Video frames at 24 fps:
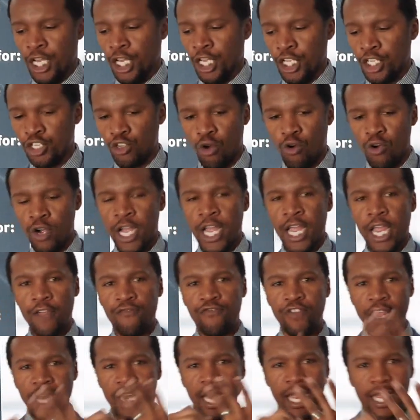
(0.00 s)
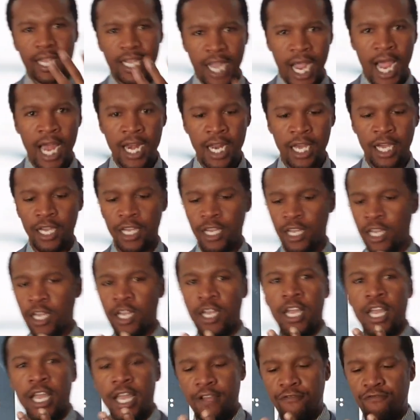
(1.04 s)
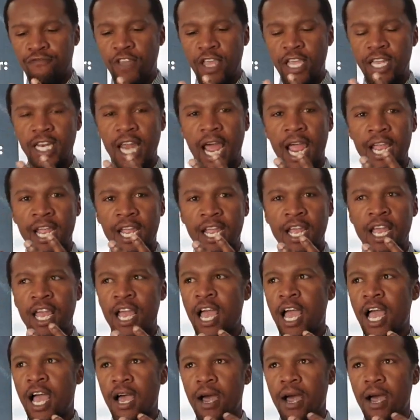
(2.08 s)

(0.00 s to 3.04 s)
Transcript: So if they like color, if they like